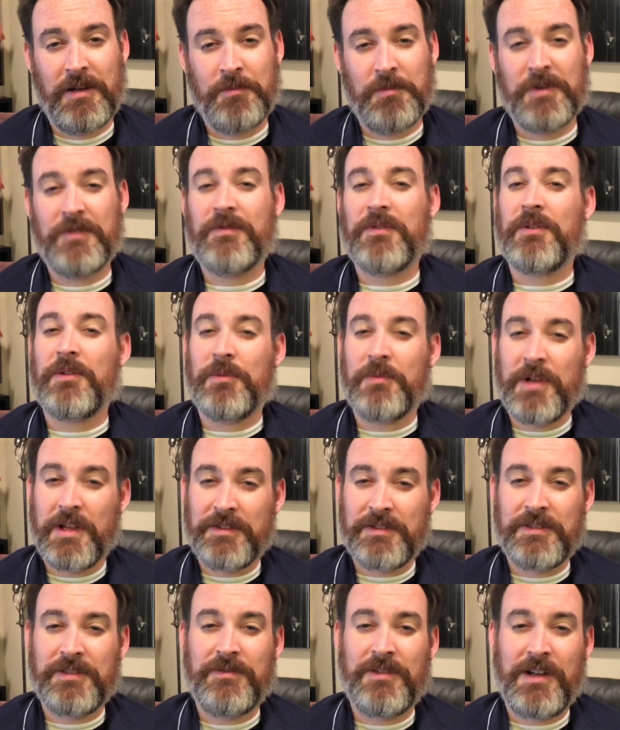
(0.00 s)
But for the
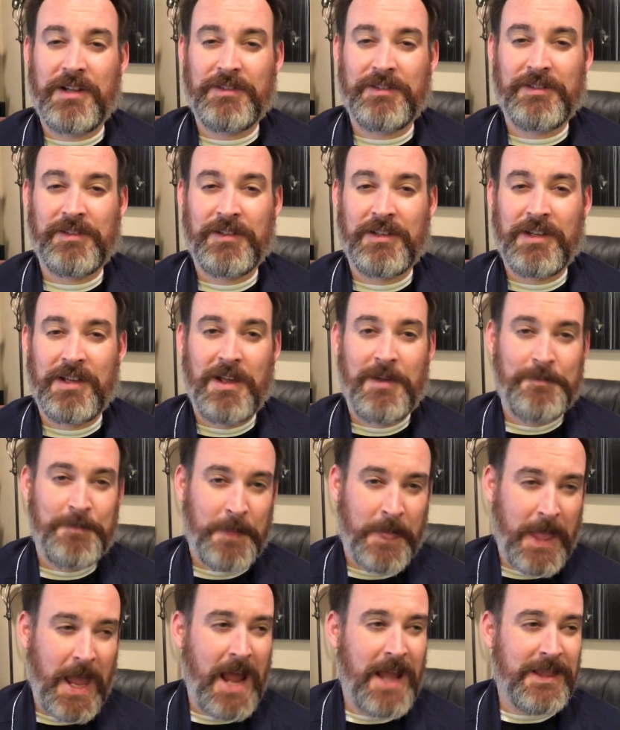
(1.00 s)
rest of us,
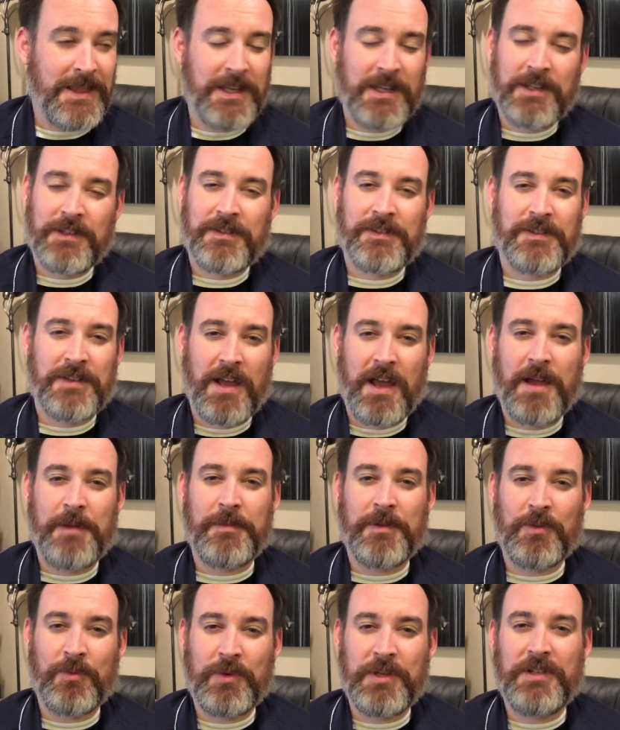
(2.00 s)
I think it's time
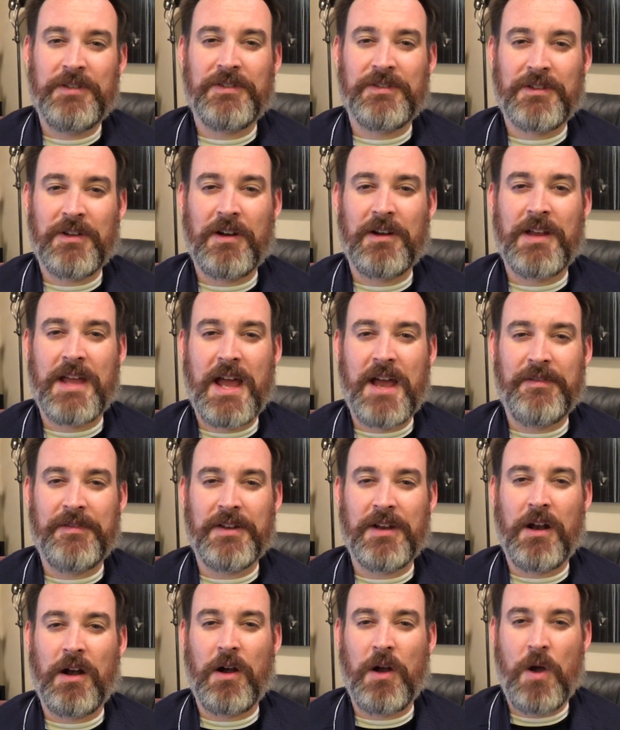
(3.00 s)
that we start
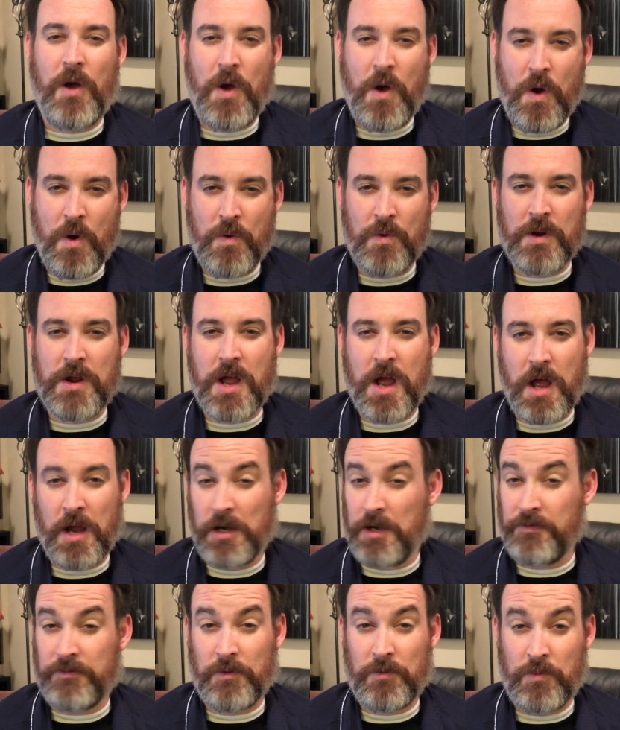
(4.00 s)
having our own
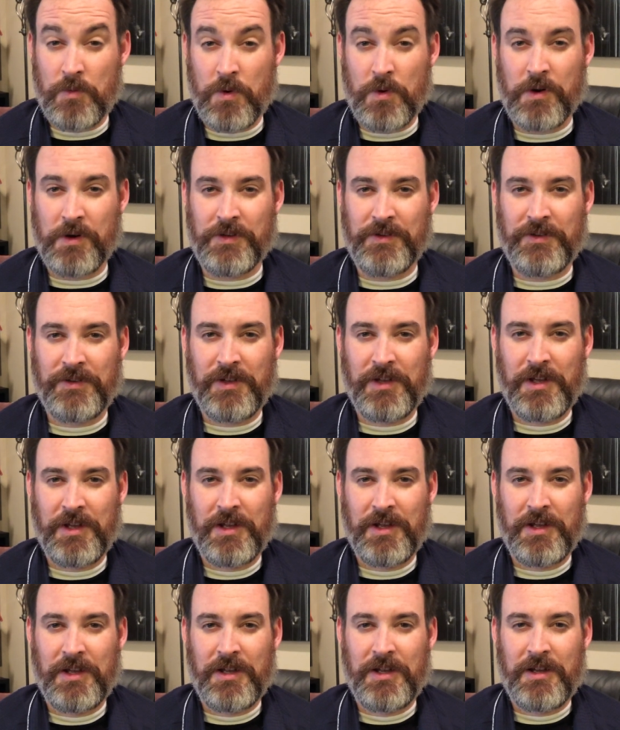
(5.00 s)
kind of awards.
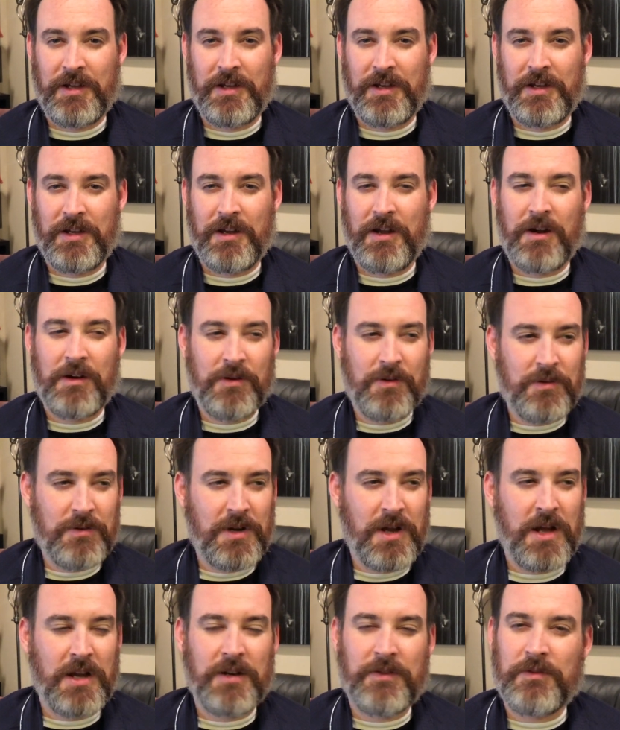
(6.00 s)
Our own
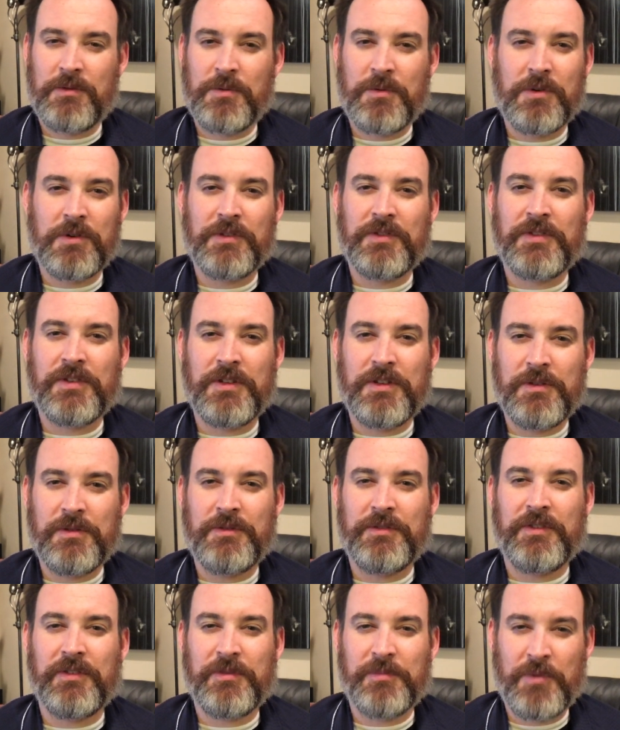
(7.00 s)
kind of awards to
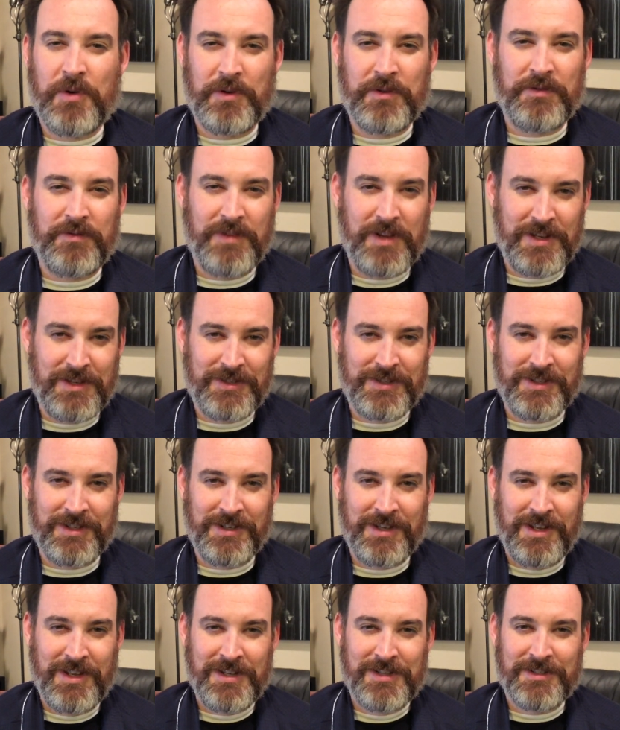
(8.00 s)
use as
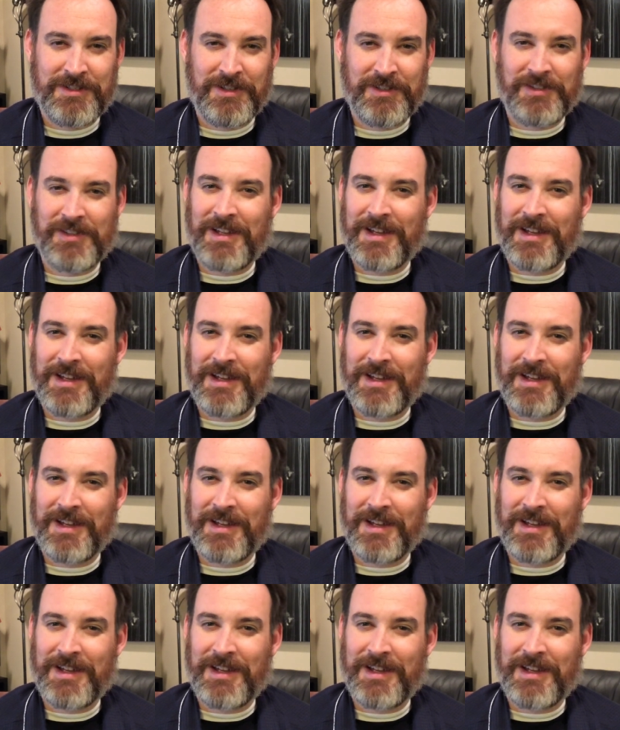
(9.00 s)
motivation, just